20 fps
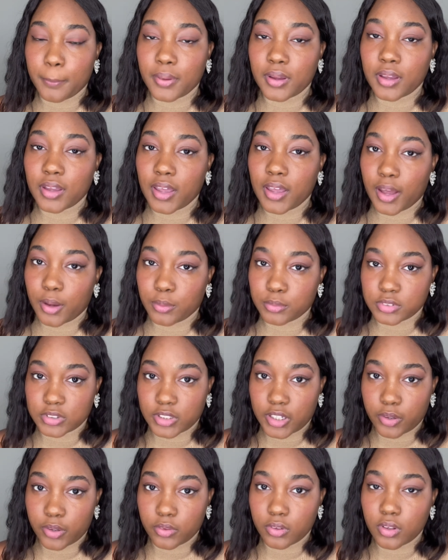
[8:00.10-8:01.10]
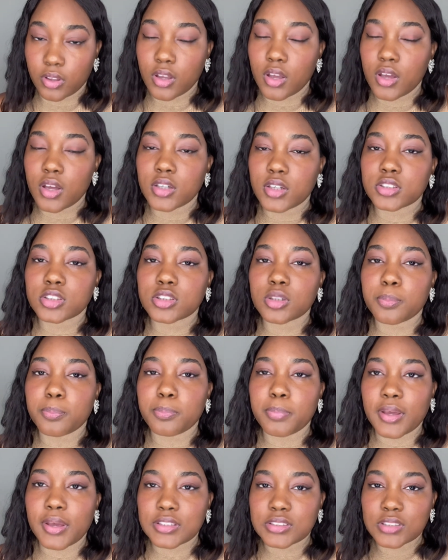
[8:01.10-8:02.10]
Countdown. So
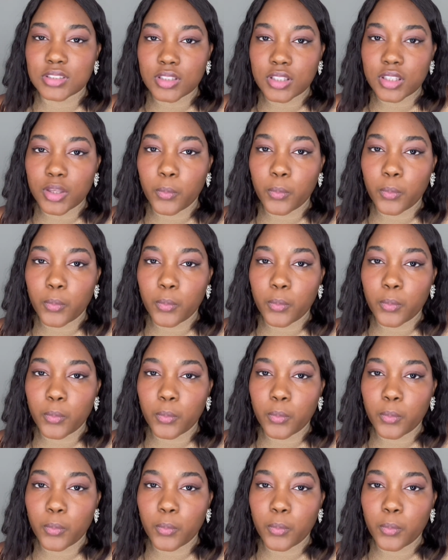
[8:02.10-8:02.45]
basically